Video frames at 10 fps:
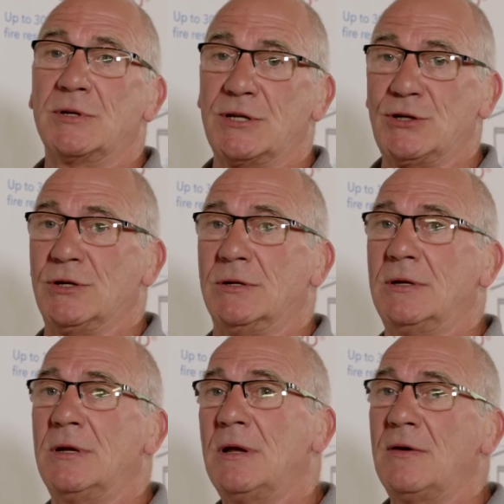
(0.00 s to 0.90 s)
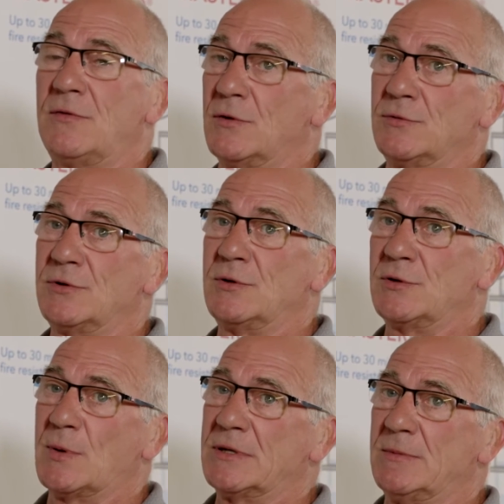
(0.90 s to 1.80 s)
partition for
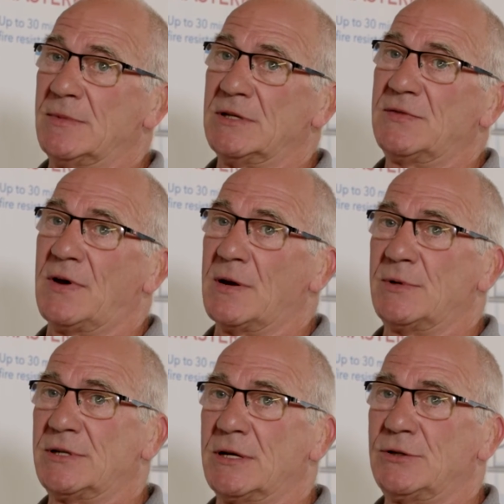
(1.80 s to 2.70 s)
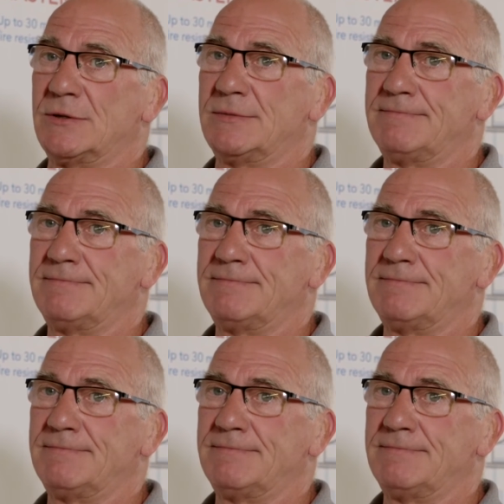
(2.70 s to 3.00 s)
120 minutes fire protection.